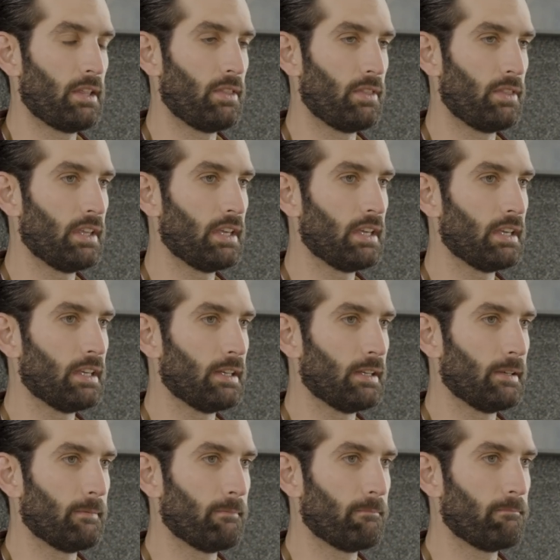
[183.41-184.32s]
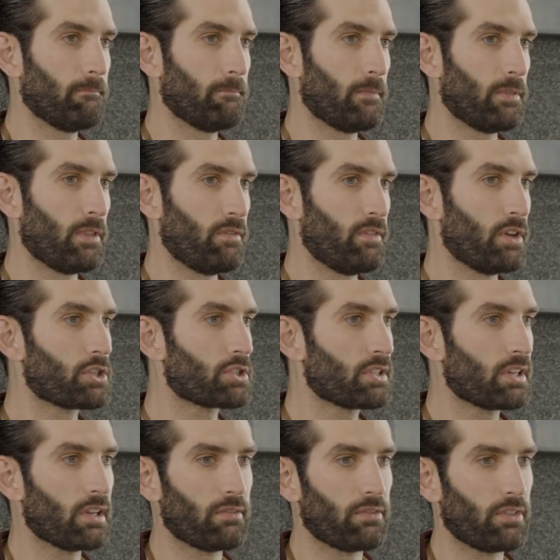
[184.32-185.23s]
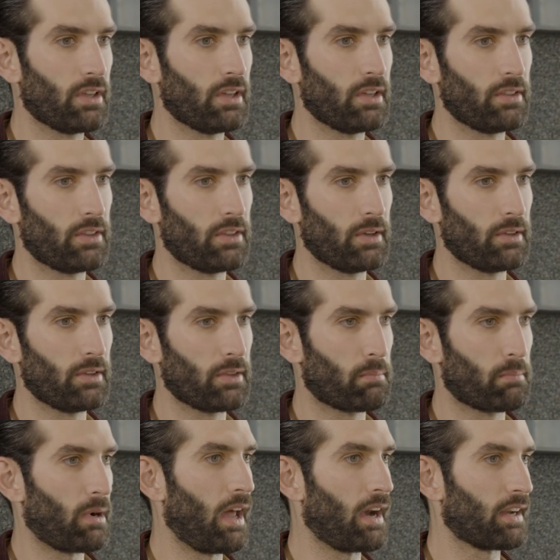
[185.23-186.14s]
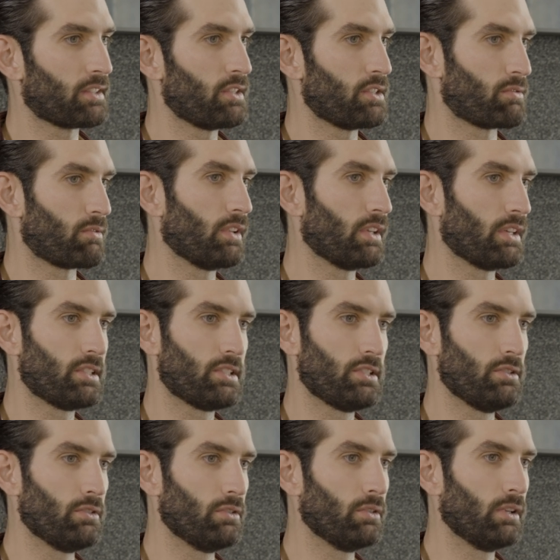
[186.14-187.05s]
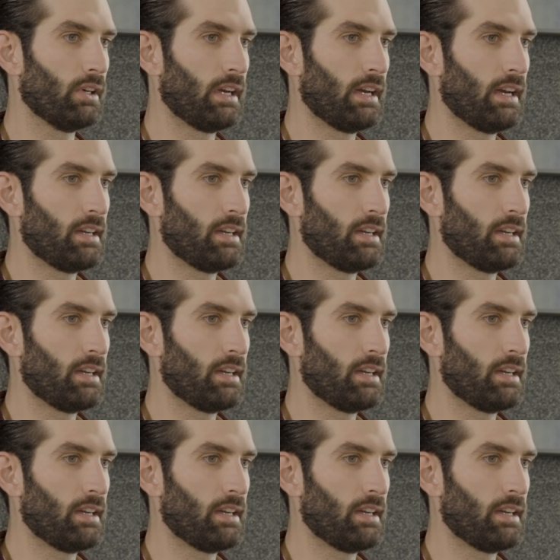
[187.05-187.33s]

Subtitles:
The vision of the product is really to